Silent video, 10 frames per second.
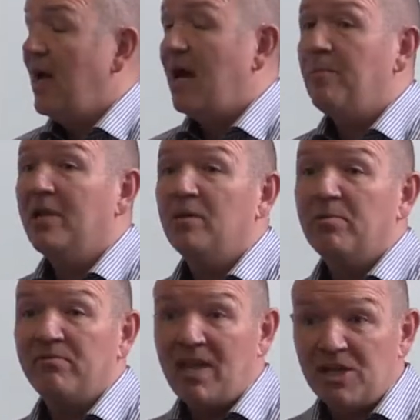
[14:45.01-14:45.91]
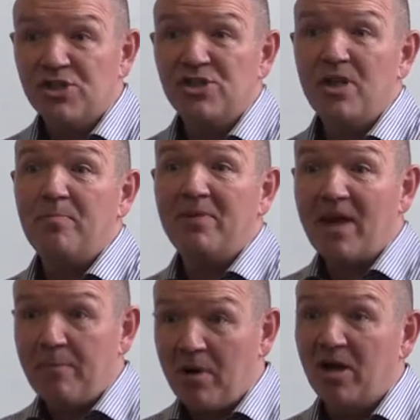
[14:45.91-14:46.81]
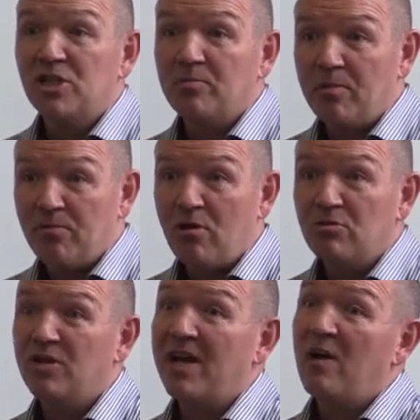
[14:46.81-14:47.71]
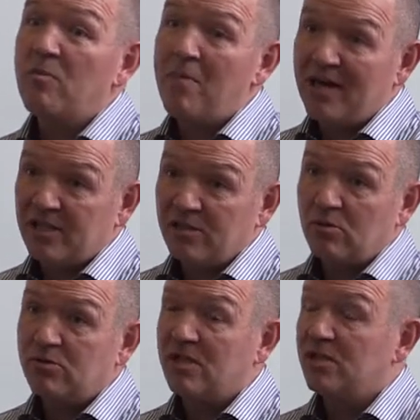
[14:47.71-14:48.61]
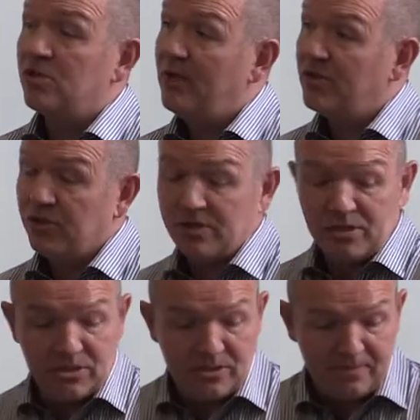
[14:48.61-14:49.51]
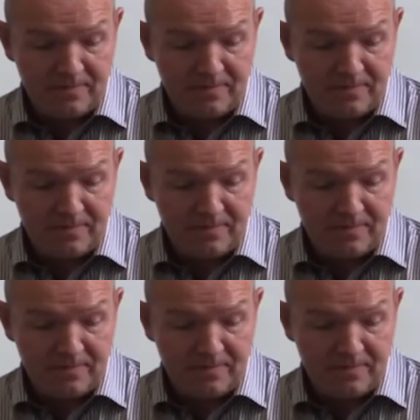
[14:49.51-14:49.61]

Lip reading: and build up a relationship and that partnership approach on how we manage those situations.